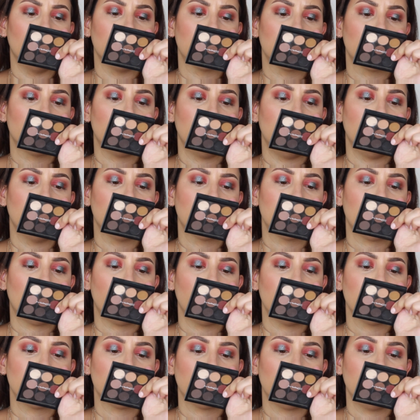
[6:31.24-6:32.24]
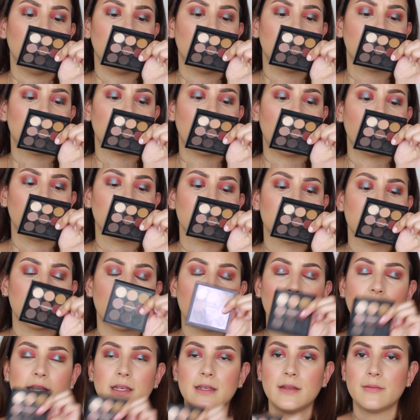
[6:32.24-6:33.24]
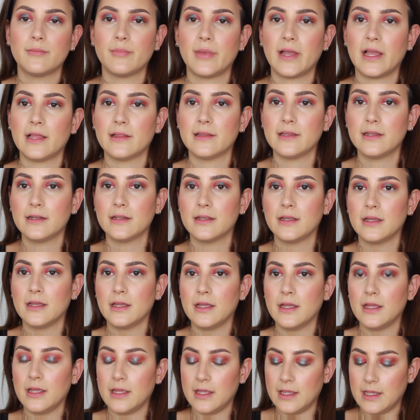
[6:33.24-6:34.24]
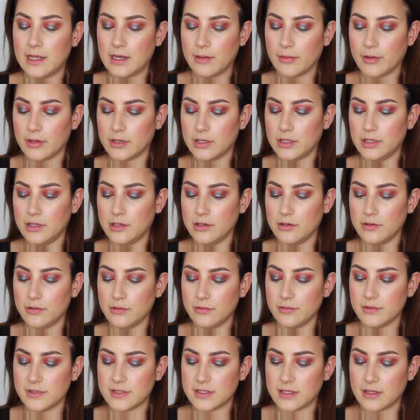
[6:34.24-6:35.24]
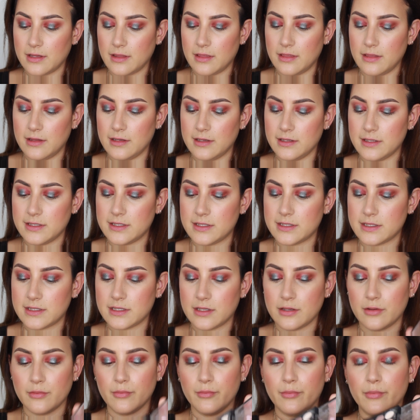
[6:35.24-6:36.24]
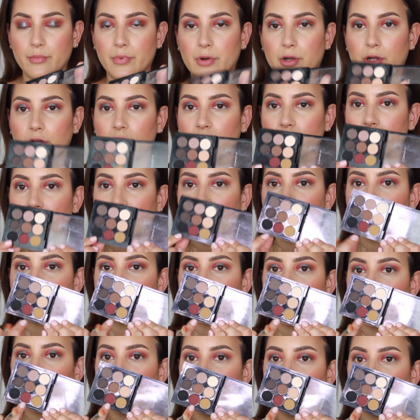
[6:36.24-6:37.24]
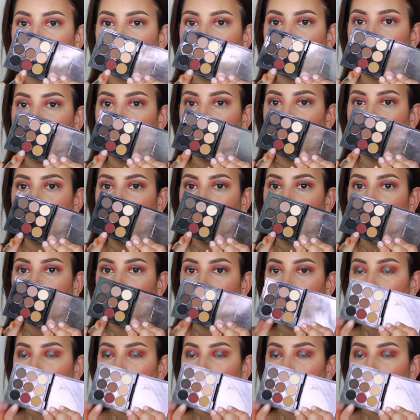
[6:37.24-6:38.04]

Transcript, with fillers: sweet, semi-sweet times 9 palette and I'm gonna use this burgundy shade over here